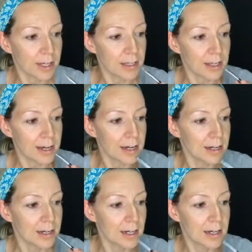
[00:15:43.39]
that
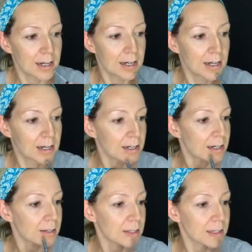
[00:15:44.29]
got a
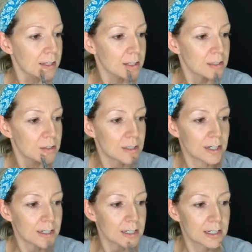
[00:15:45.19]
little too dark.